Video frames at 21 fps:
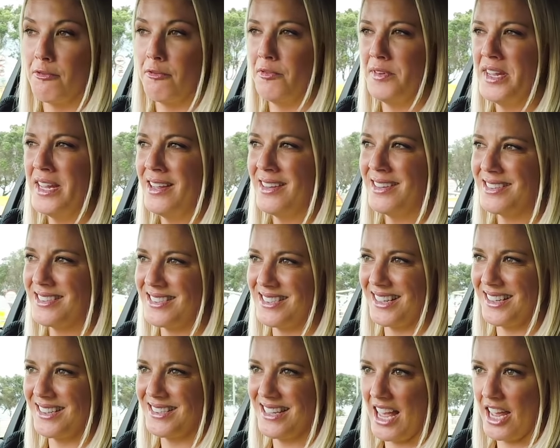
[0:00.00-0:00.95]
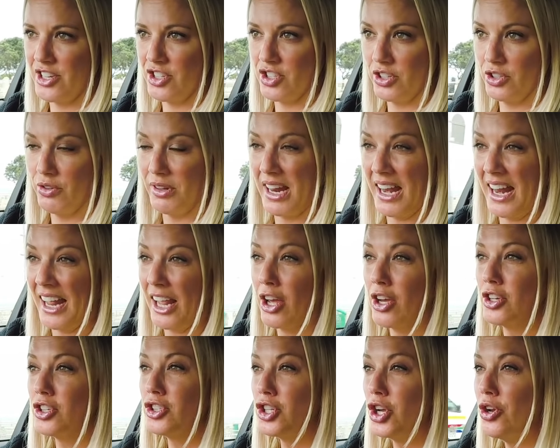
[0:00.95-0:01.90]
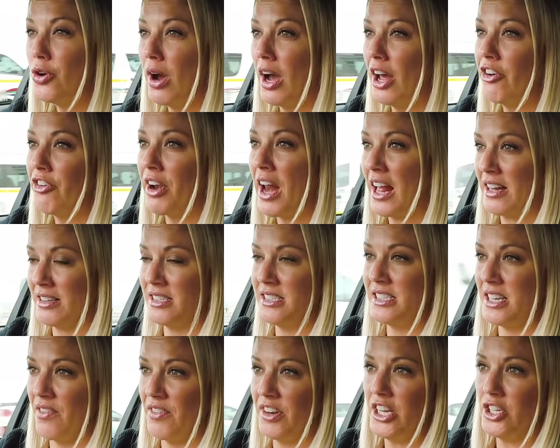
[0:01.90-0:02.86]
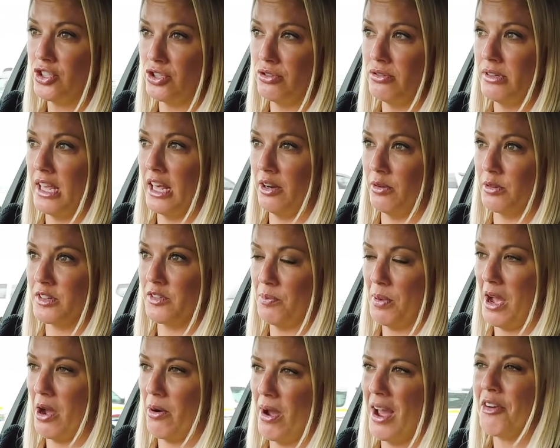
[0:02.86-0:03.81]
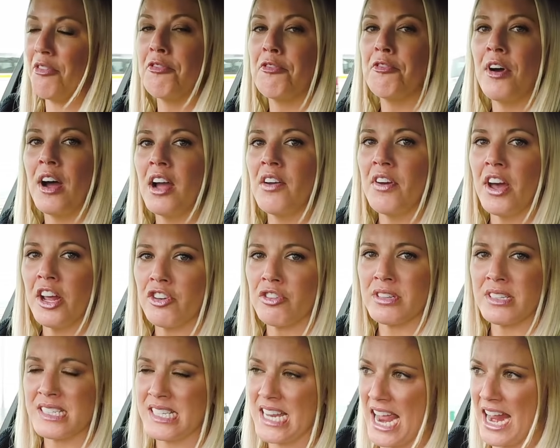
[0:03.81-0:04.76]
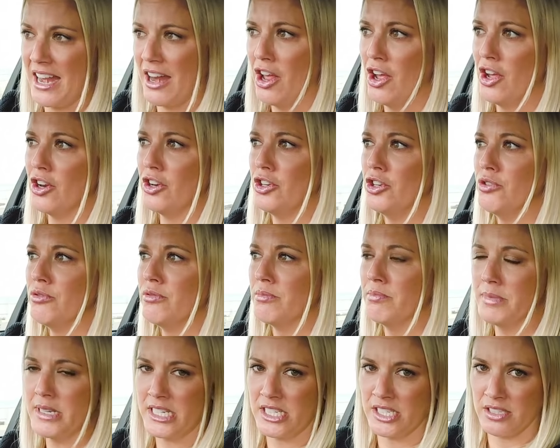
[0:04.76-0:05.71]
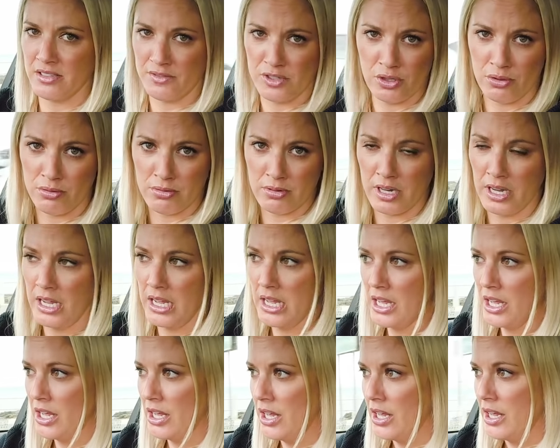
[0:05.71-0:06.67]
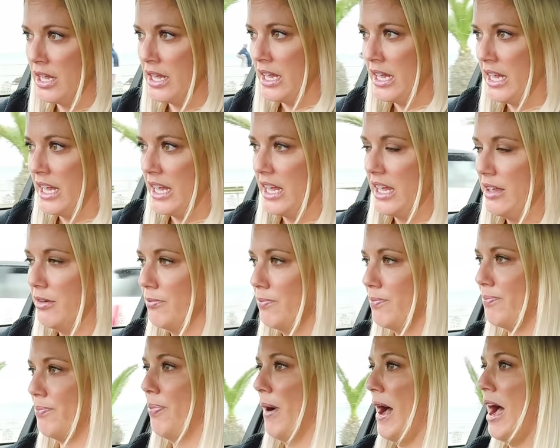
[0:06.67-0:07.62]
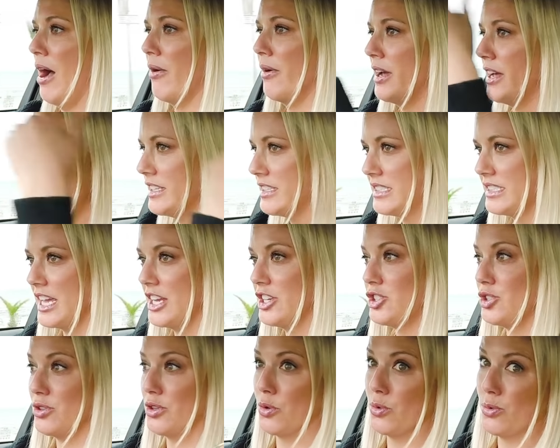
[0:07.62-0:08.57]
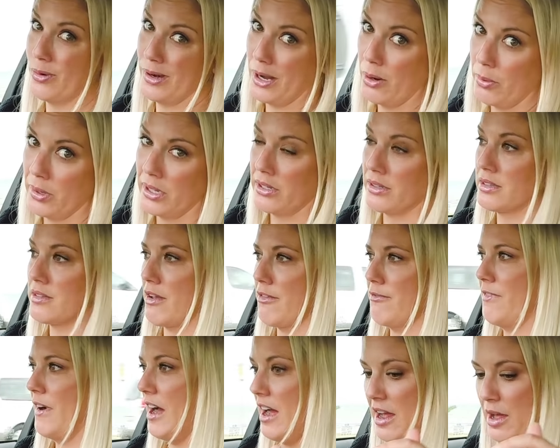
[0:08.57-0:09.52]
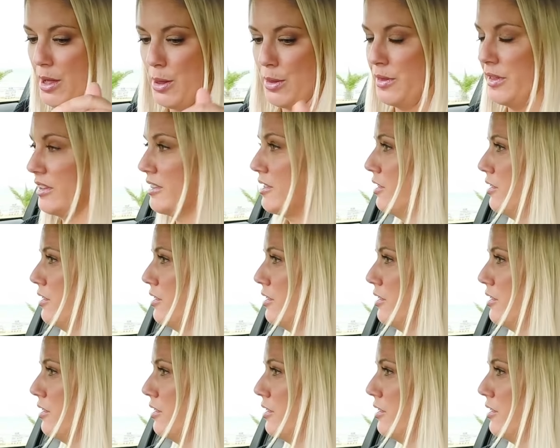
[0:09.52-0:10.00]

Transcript: V6 engine. You're getting 272 kilowatts of power and 510 newton meters of torque. Power is sent to the rear wheels via this